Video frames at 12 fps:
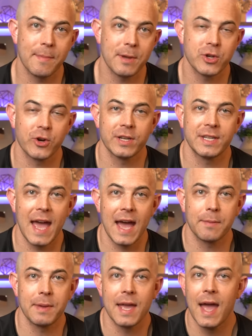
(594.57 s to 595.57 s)
Be sure to
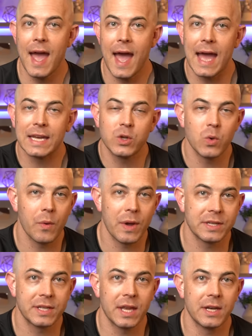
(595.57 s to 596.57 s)
tag me at two oh
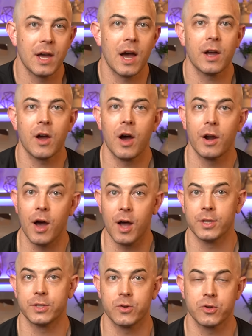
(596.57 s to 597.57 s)
eight skin doc on
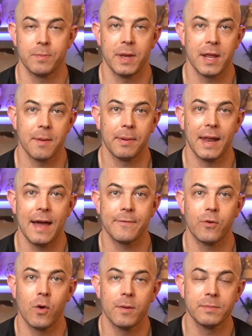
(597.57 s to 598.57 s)
all social media
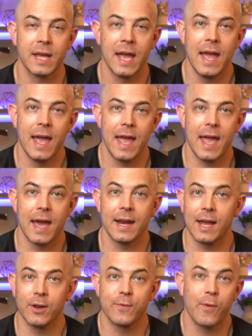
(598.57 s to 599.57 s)
platforms, and
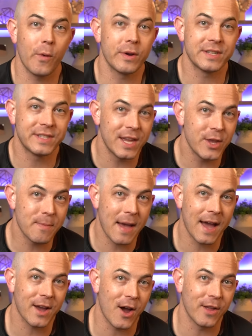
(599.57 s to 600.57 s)
I look forward to seeing you
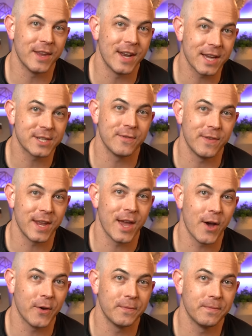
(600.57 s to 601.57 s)
back on the next video.